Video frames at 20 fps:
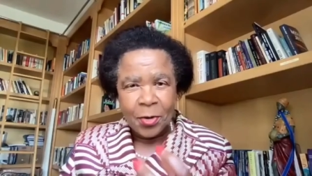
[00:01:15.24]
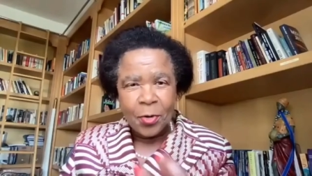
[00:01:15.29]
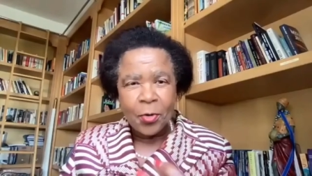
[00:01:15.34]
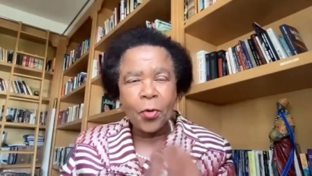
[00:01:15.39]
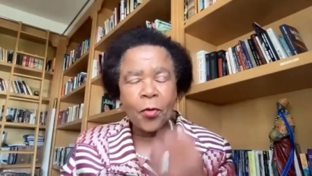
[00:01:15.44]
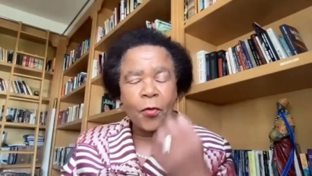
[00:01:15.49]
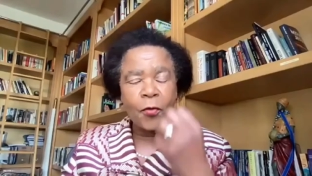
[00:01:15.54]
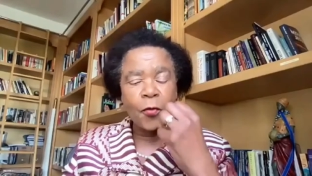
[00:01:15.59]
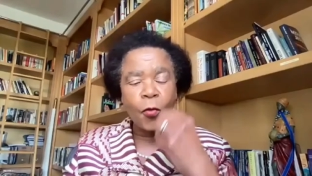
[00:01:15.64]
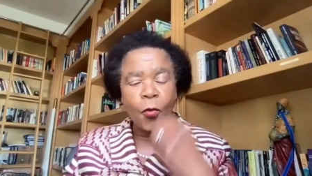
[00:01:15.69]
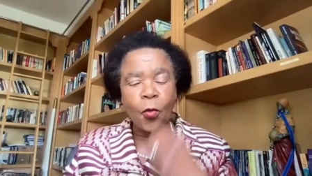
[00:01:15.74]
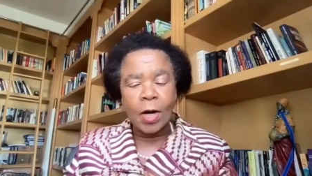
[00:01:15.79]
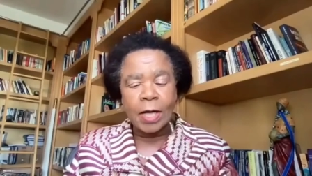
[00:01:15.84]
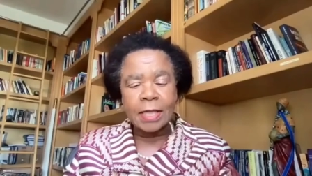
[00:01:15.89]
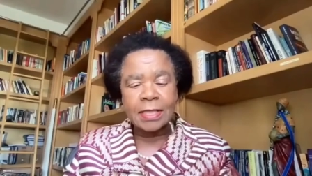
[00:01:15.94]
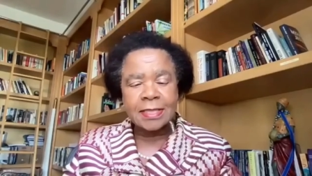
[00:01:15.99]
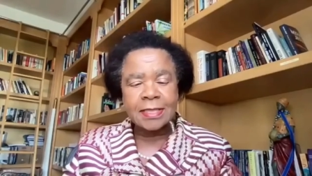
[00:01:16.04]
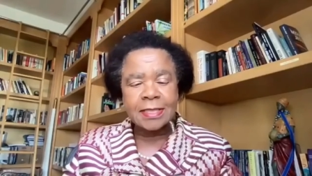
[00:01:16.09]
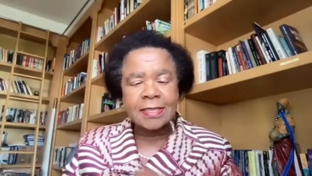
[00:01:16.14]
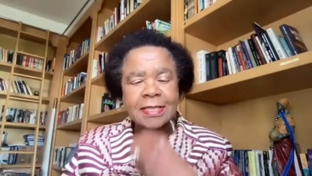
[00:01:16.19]
of
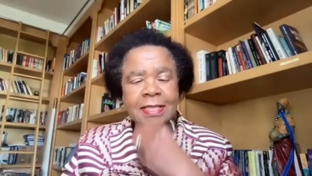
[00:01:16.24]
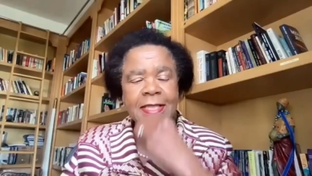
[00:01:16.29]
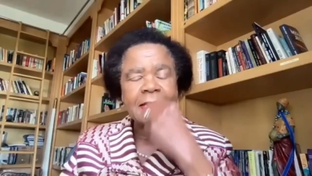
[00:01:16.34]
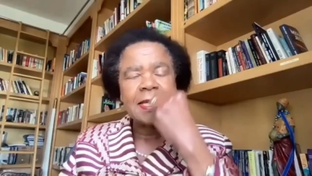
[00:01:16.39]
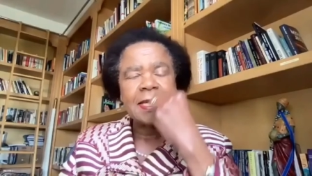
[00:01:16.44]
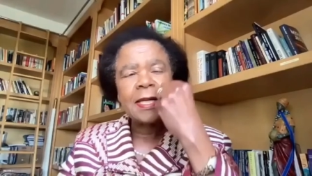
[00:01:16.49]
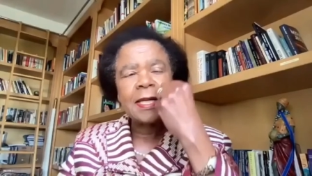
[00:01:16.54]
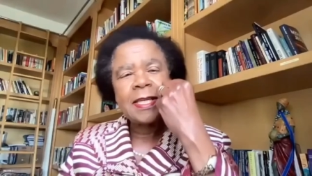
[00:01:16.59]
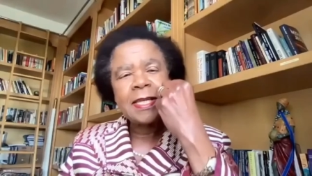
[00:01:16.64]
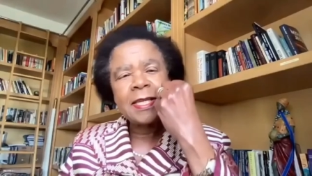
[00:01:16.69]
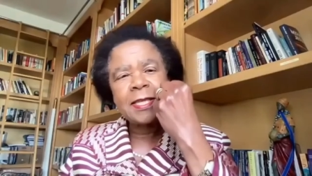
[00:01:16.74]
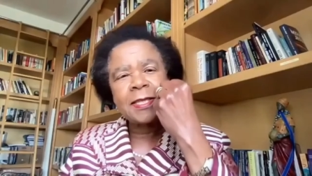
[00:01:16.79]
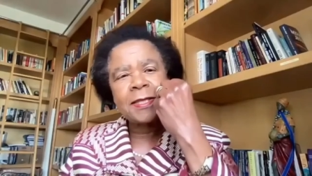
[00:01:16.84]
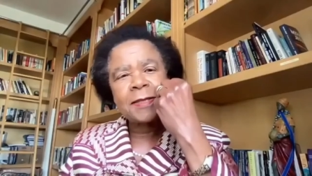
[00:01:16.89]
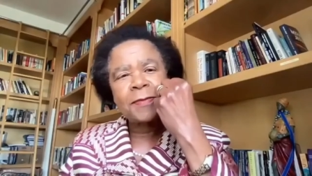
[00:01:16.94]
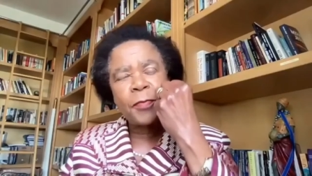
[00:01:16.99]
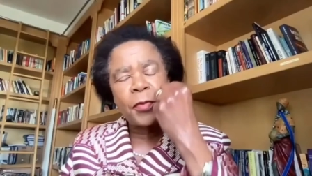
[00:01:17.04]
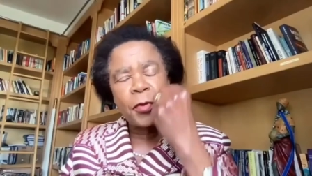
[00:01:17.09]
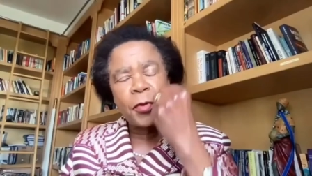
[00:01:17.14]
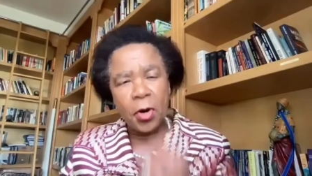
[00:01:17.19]
what is
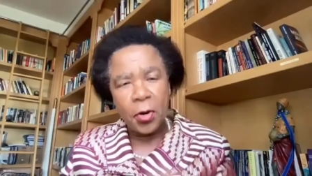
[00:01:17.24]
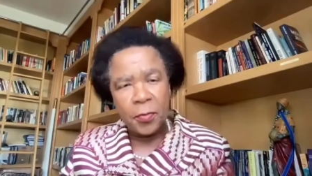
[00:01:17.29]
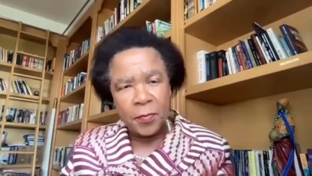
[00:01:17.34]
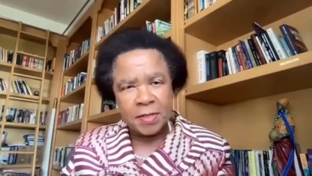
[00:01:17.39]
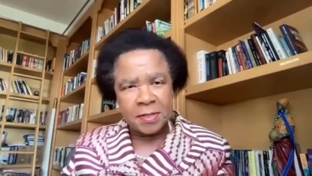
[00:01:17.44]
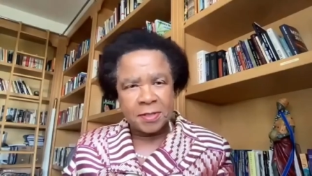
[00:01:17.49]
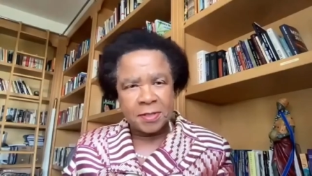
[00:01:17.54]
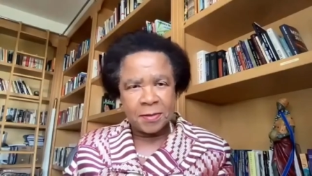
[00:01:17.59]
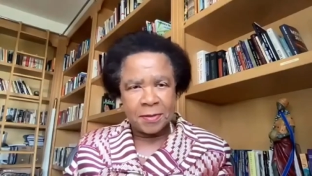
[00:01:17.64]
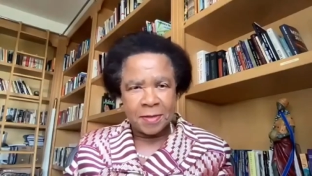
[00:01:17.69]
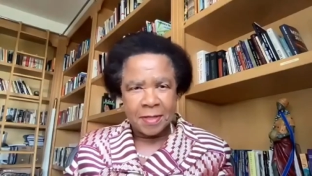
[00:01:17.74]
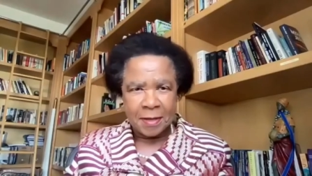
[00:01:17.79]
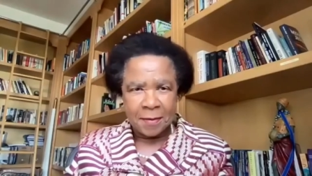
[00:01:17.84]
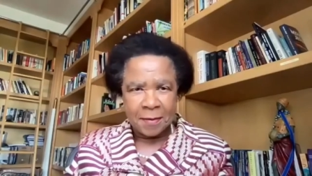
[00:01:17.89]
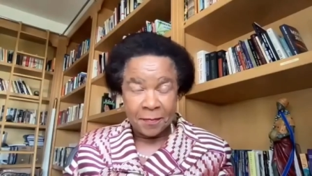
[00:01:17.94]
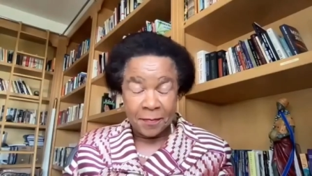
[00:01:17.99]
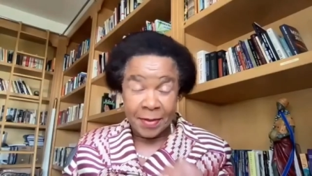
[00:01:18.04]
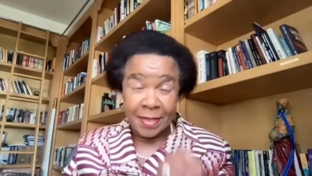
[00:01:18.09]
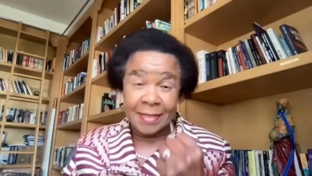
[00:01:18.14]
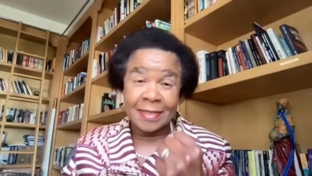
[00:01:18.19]
promised
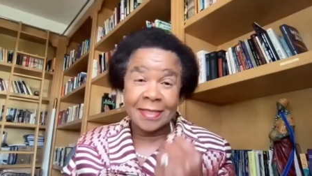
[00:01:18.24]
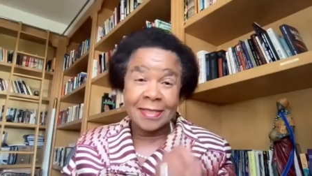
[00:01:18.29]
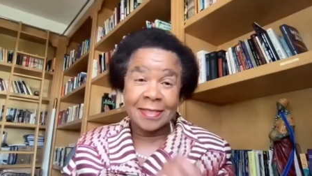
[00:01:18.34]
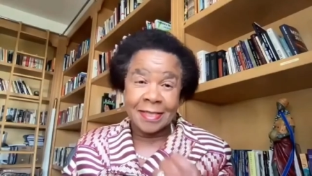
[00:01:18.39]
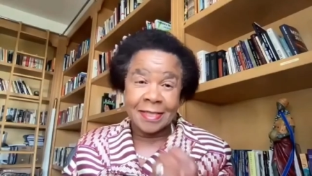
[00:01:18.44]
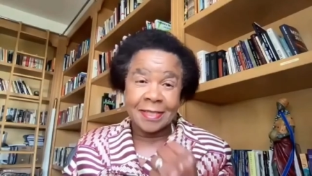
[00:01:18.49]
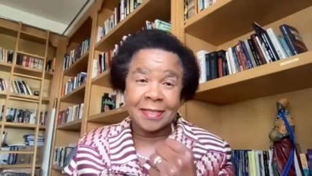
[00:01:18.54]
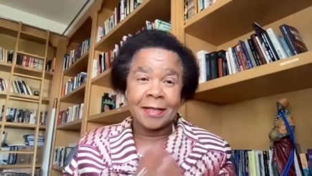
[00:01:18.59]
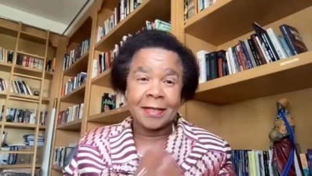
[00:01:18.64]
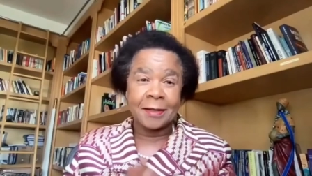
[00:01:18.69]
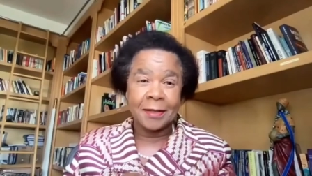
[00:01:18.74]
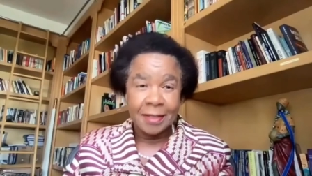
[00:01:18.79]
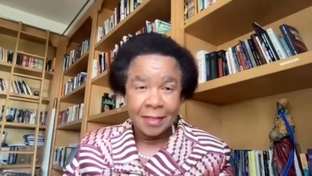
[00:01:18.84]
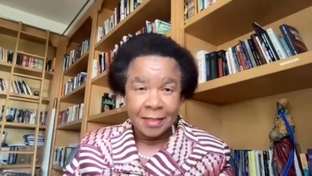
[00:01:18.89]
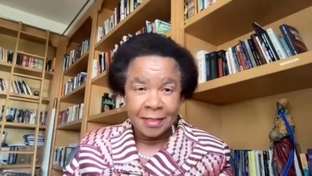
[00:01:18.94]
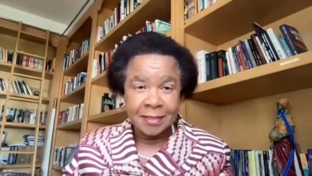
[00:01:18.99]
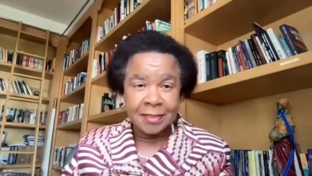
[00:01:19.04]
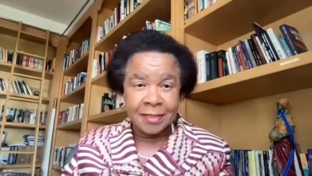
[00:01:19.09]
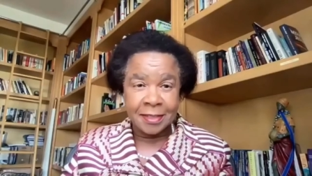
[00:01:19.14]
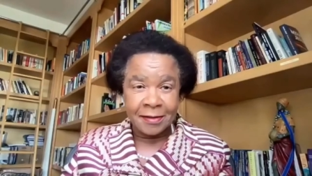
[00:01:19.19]
by the Jena
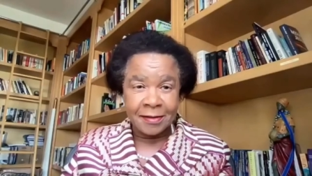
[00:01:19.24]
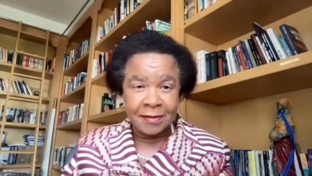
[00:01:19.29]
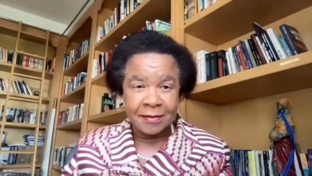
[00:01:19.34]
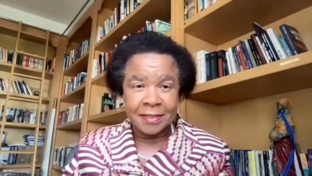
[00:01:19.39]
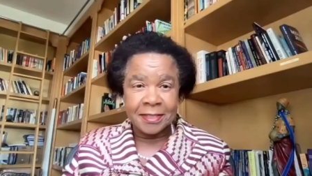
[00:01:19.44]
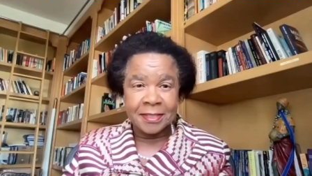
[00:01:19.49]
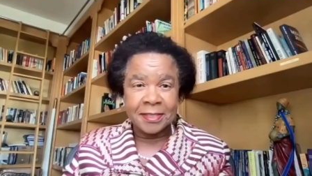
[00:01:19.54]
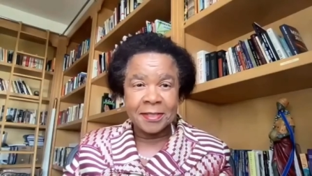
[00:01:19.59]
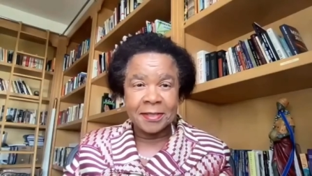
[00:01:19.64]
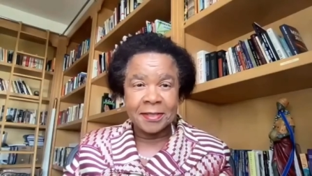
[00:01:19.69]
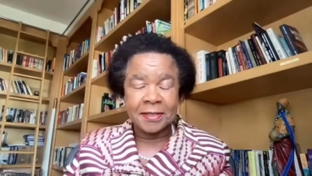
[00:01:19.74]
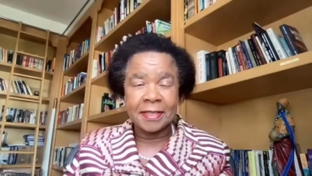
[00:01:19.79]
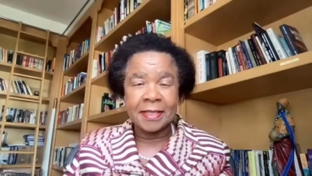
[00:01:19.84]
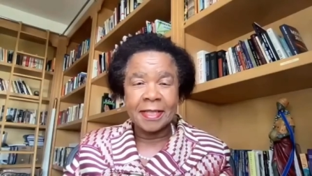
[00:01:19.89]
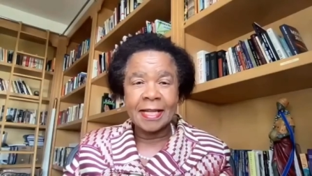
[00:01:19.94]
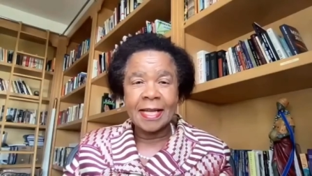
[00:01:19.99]
Declaration.